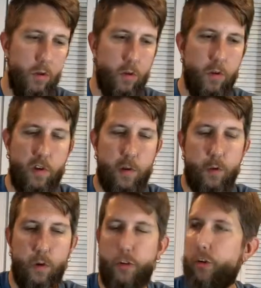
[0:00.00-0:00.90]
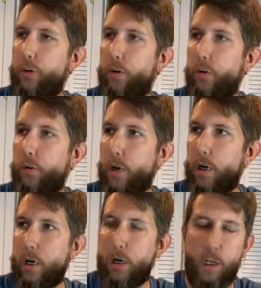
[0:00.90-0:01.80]
similar
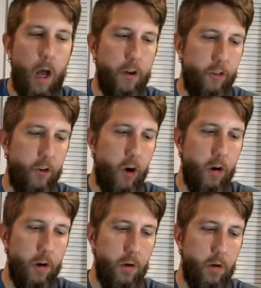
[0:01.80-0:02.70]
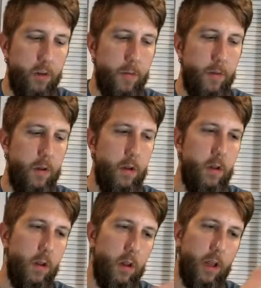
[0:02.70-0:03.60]
to Cottage Garden or something
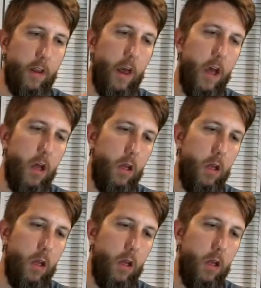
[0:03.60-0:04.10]
like that.